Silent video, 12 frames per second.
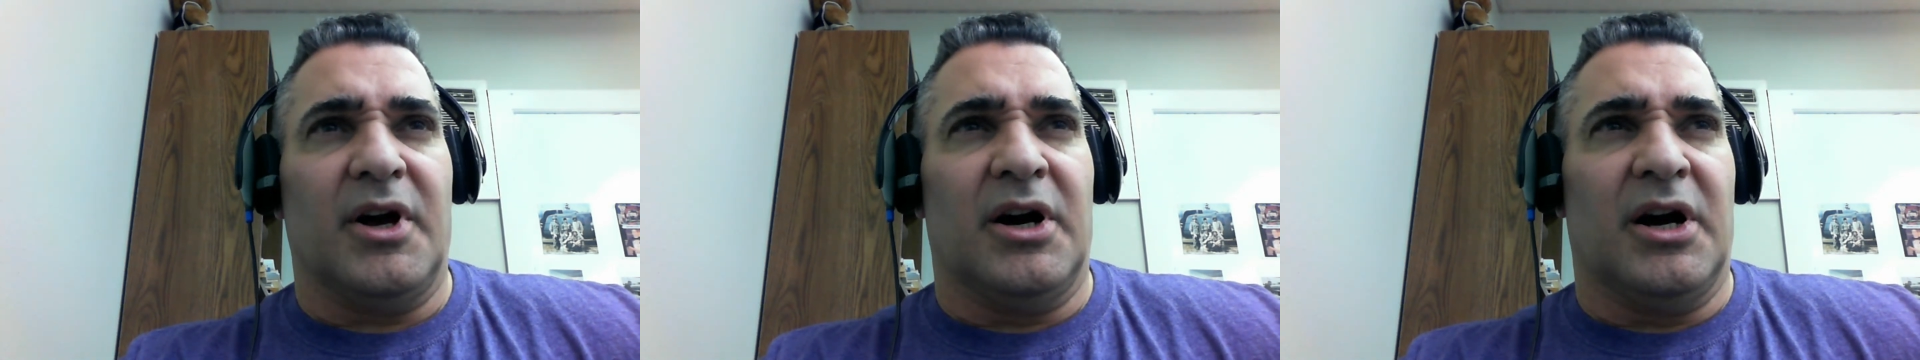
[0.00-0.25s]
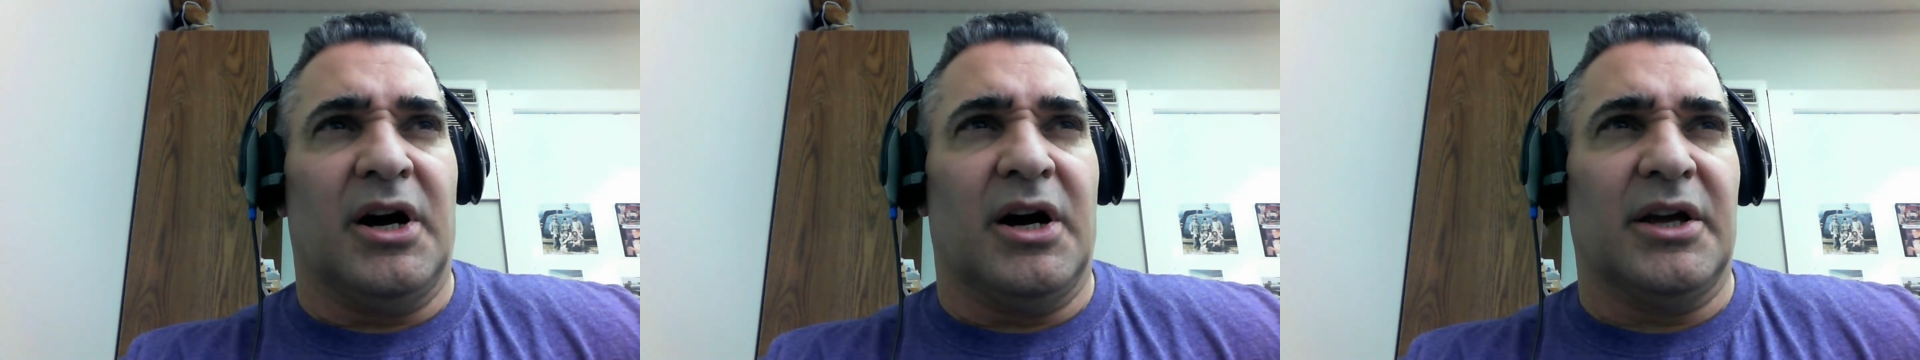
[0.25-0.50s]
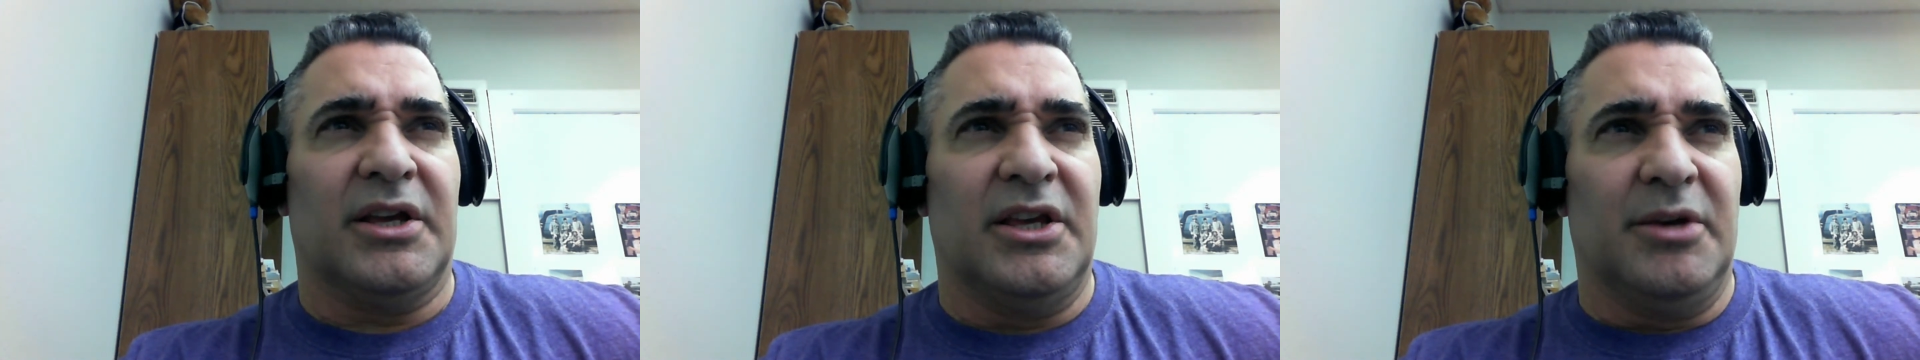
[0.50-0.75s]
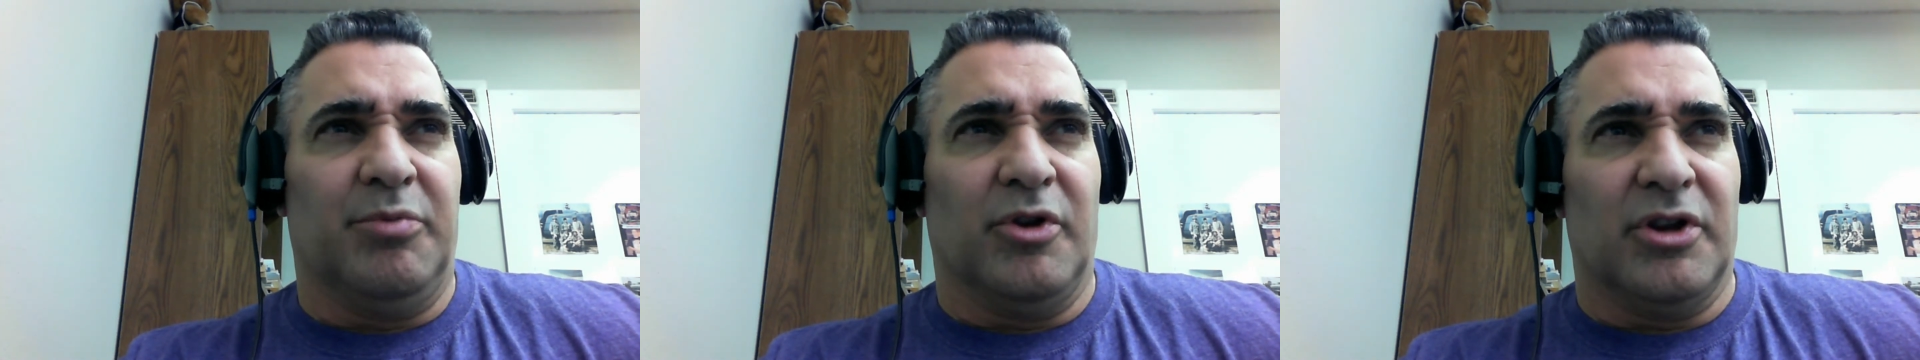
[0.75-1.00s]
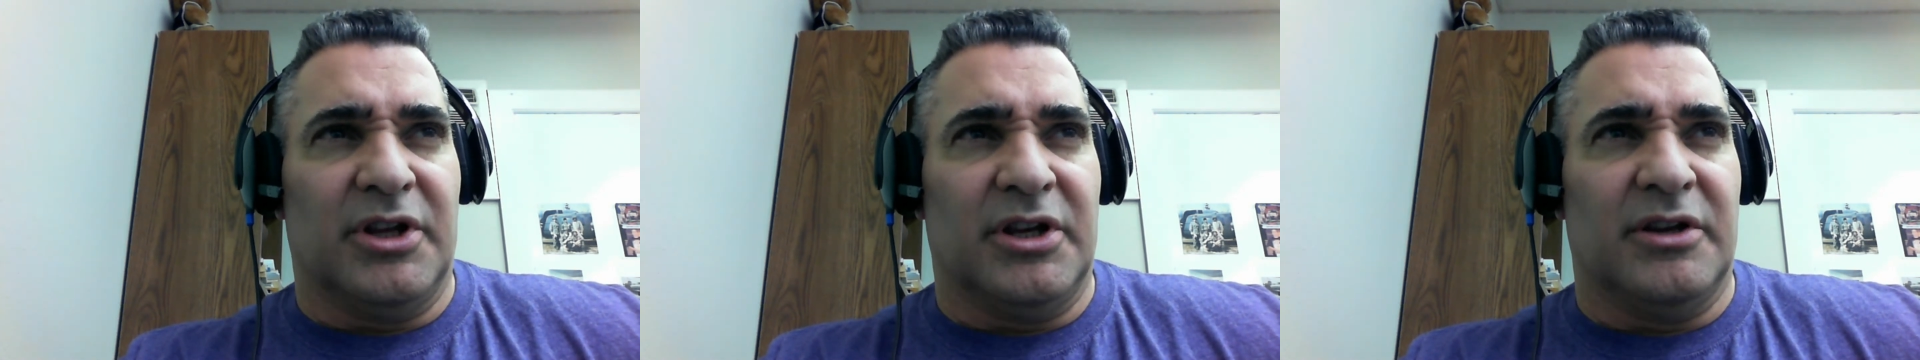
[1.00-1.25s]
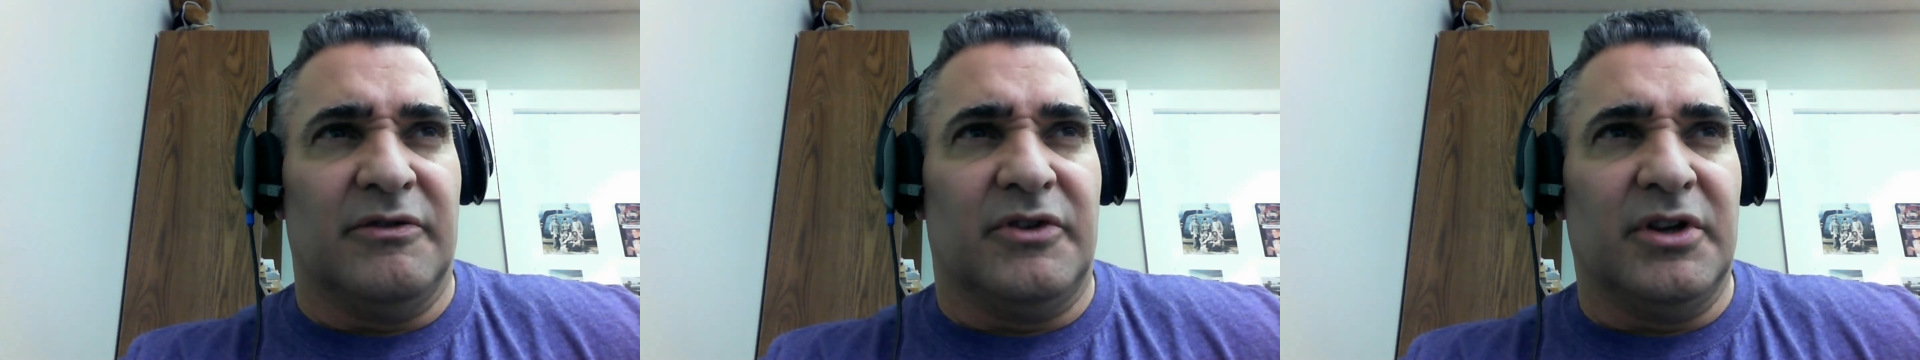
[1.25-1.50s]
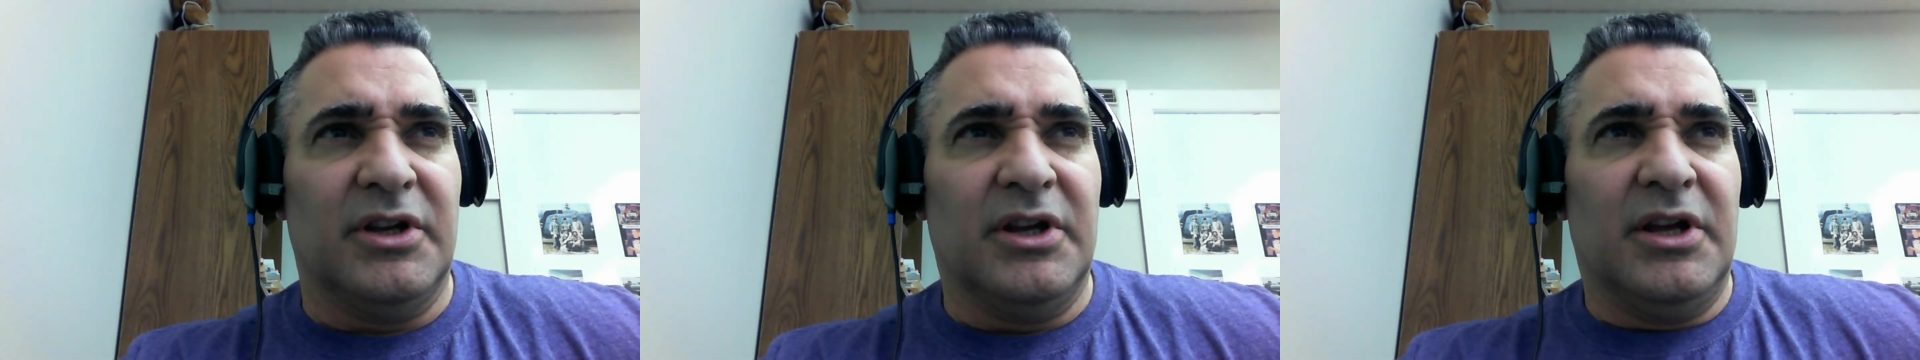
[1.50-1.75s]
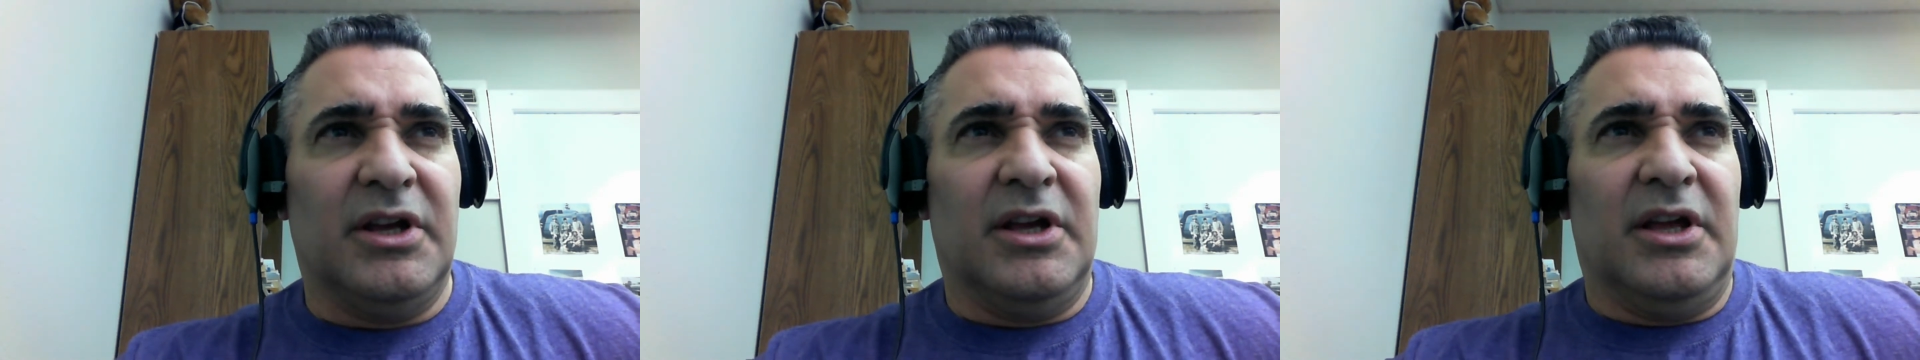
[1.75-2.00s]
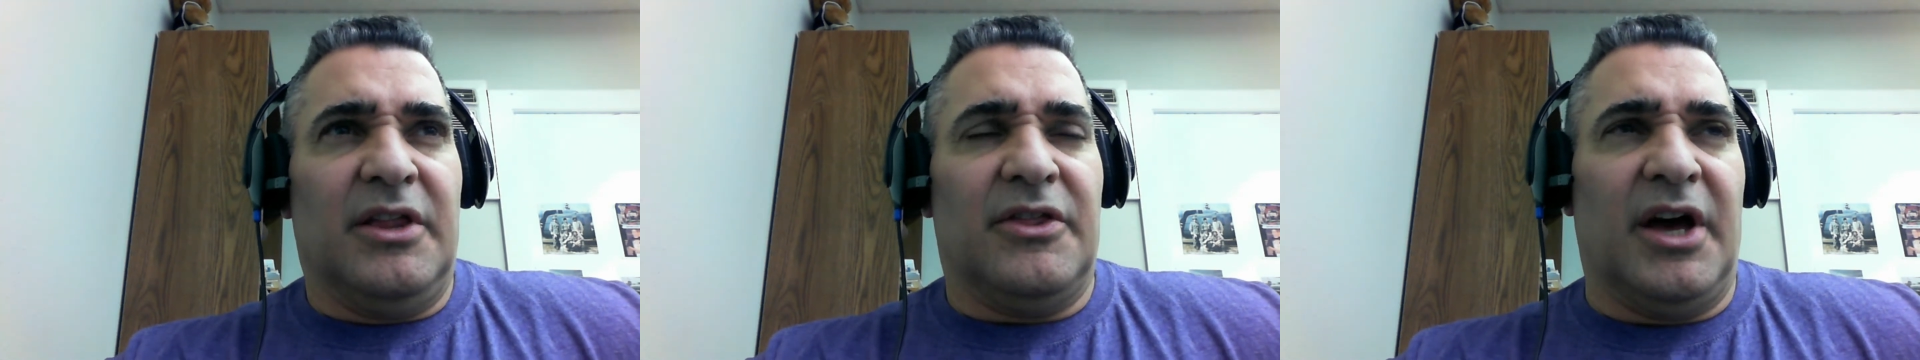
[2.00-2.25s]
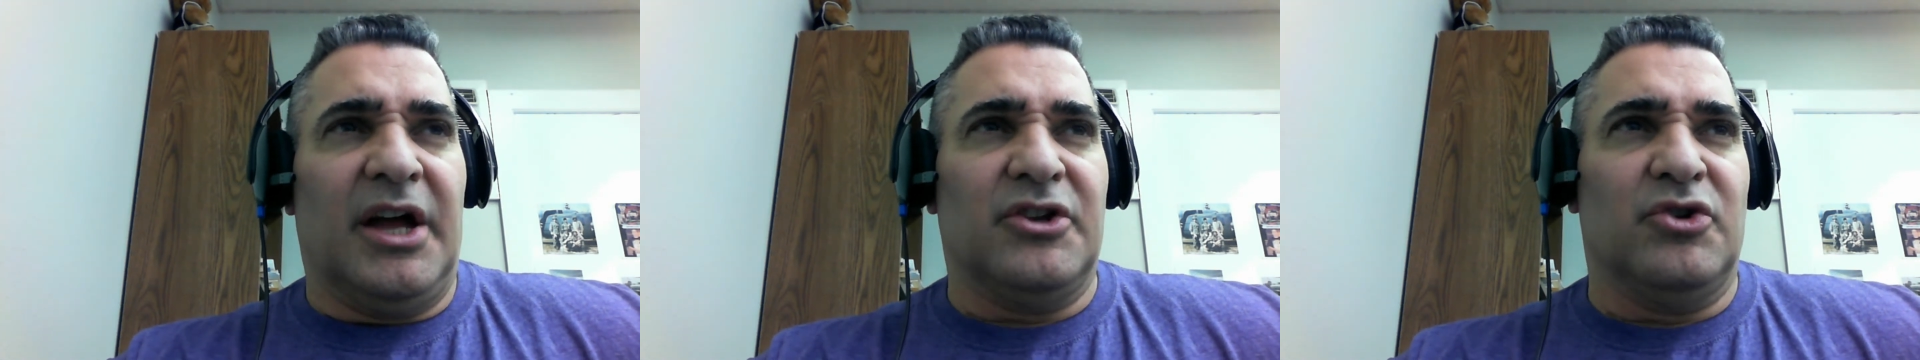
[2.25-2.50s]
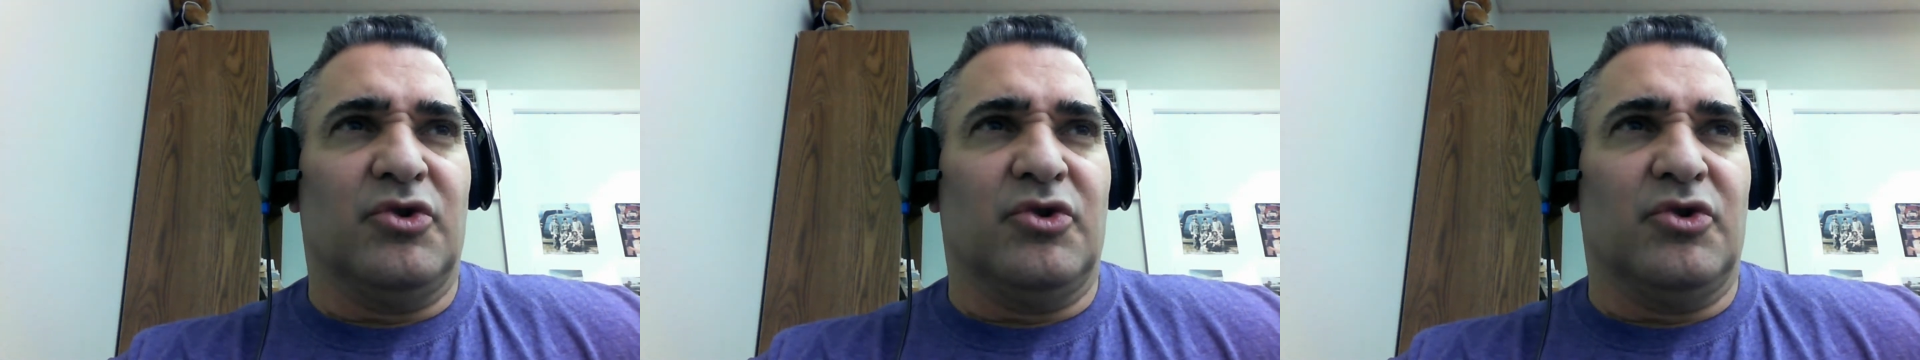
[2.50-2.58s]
uh, he believed that